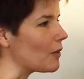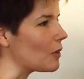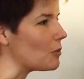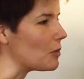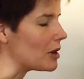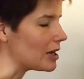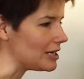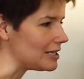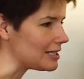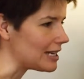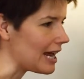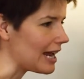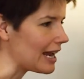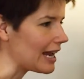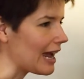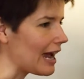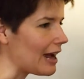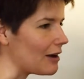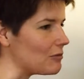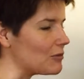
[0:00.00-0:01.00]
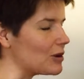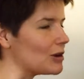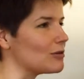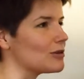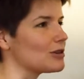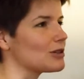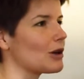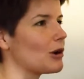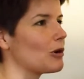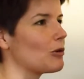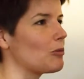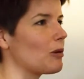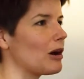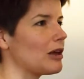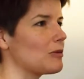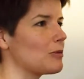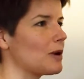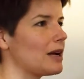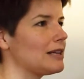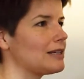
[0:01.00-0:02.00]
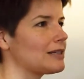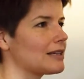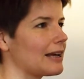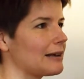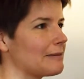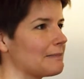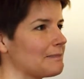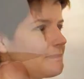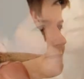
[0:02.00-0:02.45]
on the Monday and we were sold by the Wednesday,